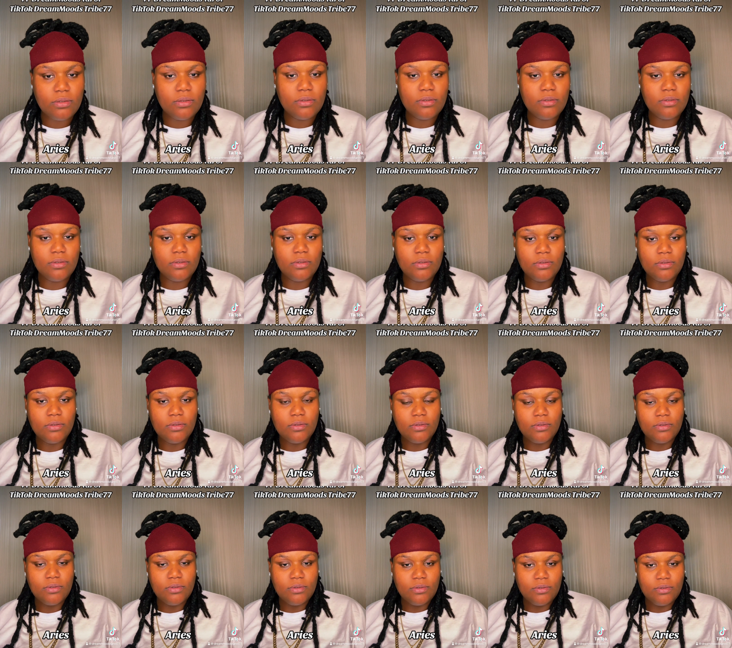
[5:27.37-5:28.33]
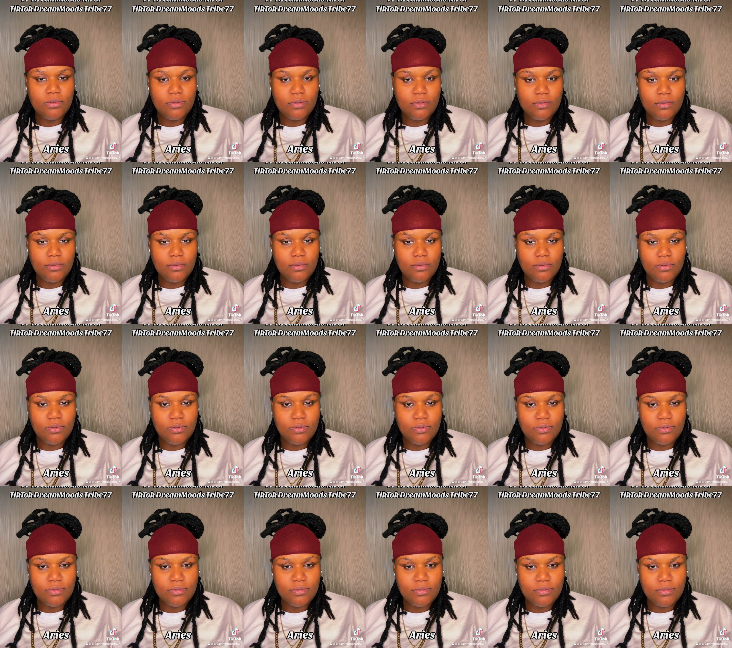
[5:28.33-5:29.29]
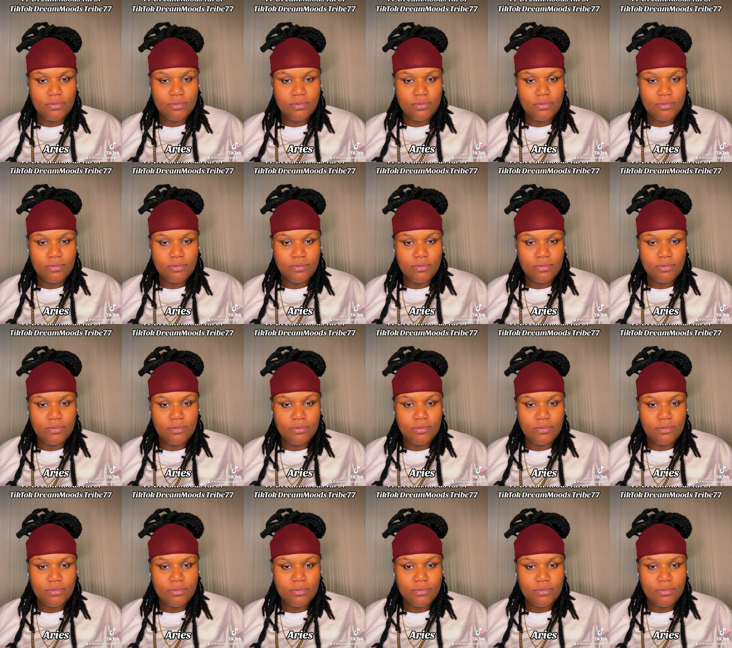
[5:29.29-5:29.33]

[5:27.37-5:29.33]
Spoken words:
Nobody speaks.